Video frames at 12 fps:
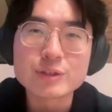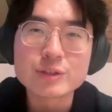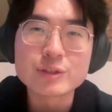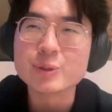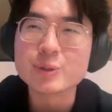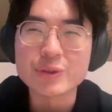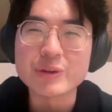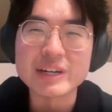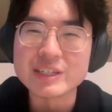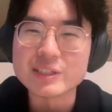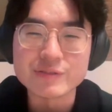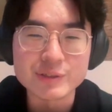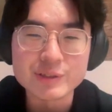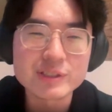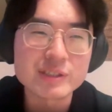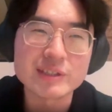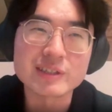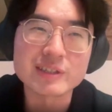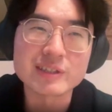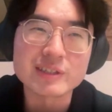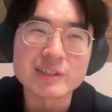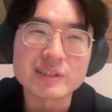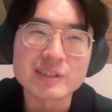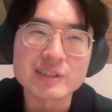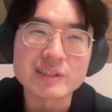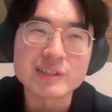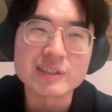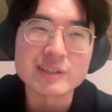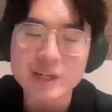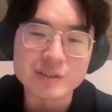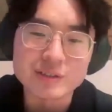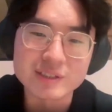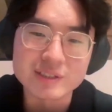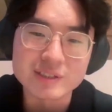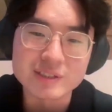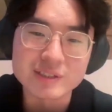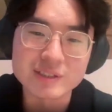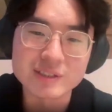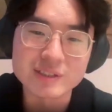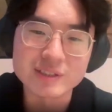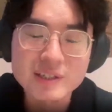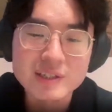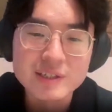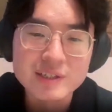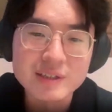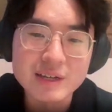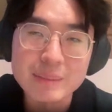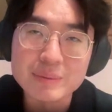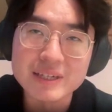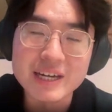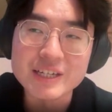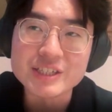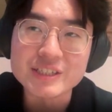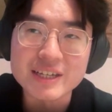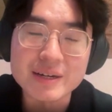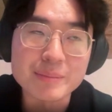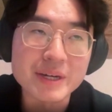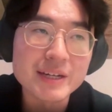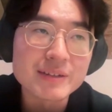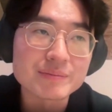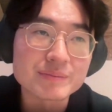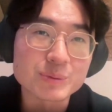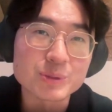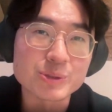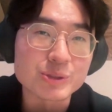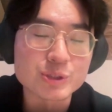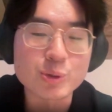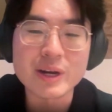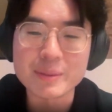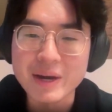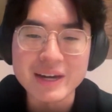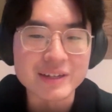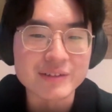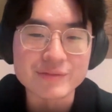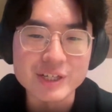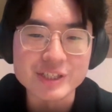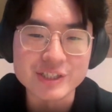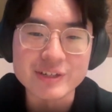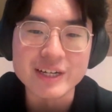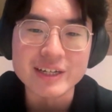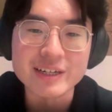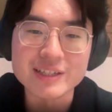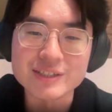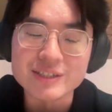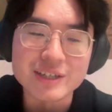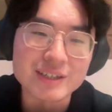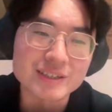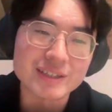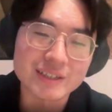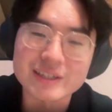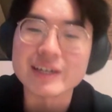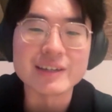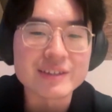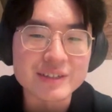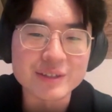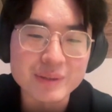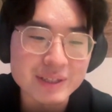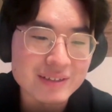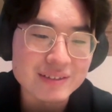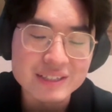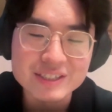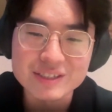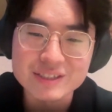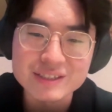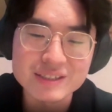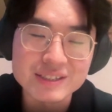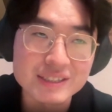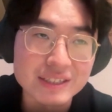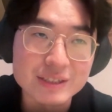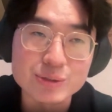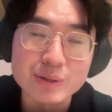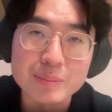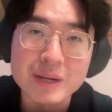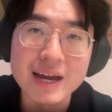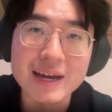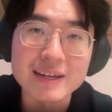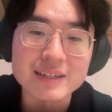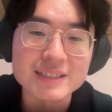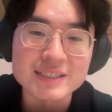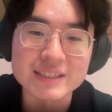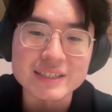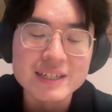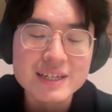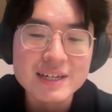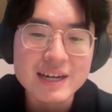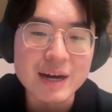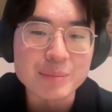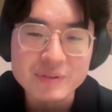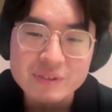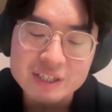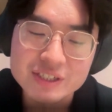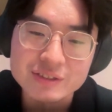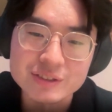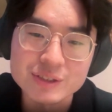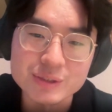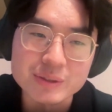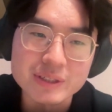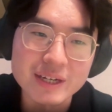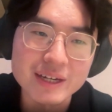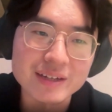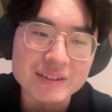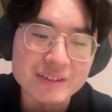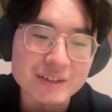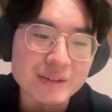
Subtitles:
2 or 3 interviews in like the 200 and something applications that I made, which was quite a bad conversion rate. And so I was like, okay, you know what? Let's just stick to a plan. Let's see how professionals do it, and